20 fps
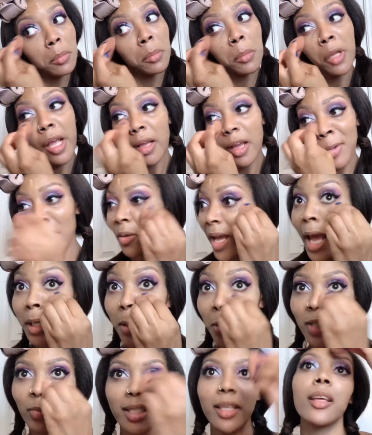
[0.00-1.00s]
This is an
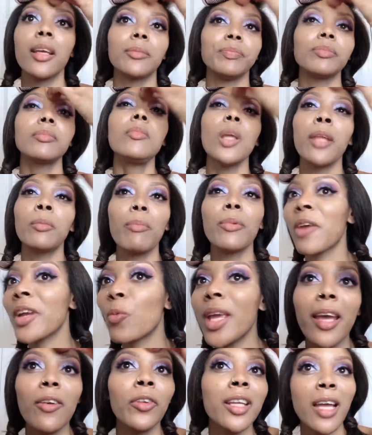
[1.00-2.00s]
HD product. I just
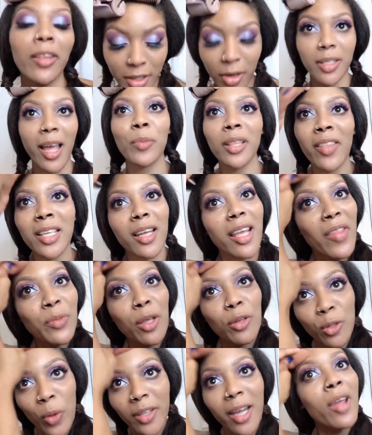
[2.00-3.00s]
love this. And
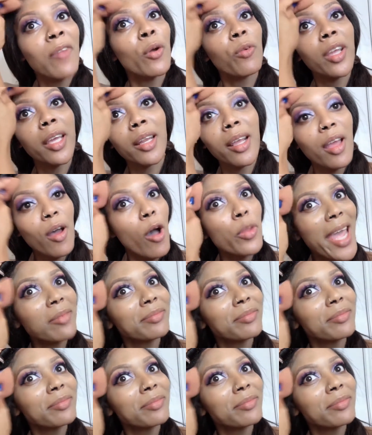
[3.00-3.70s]
I'm using a beauty